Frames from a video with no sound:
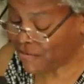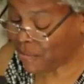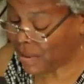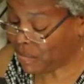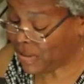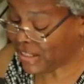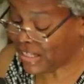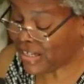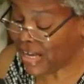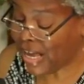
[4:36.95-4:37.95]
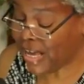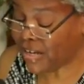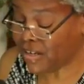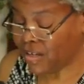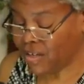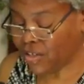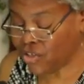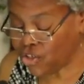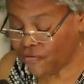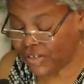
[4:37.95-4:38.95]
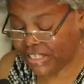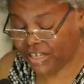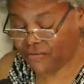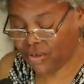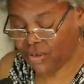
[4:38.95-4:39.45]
Republican and conservative.